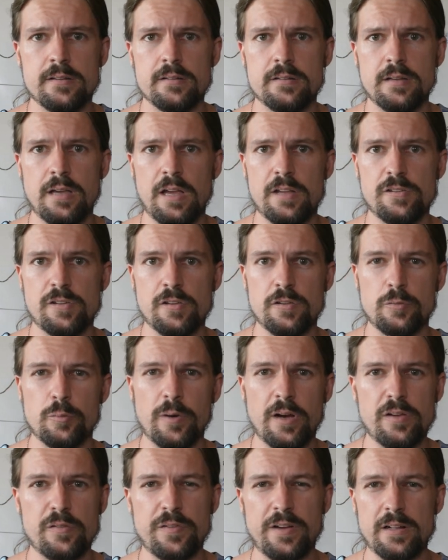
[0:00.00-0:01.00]
as his
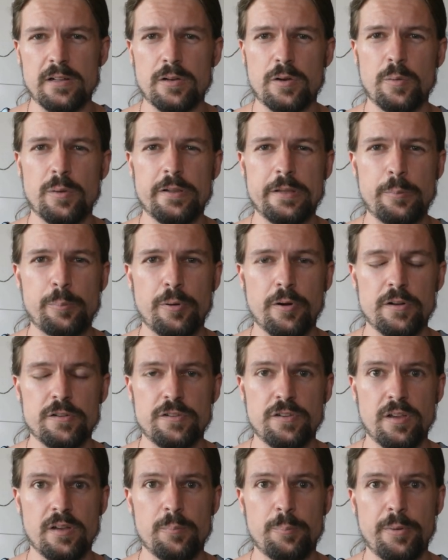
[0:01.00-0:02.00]
wife eloquently
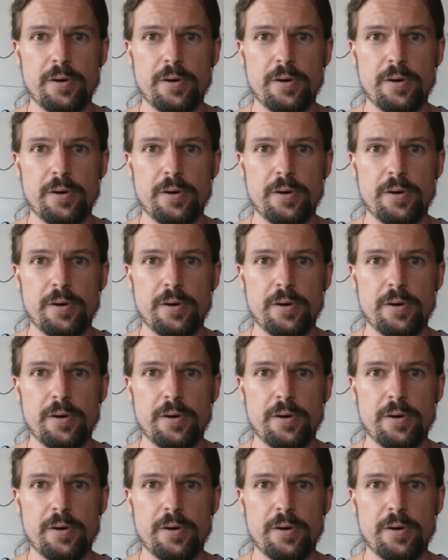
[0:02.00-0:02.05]
puts it.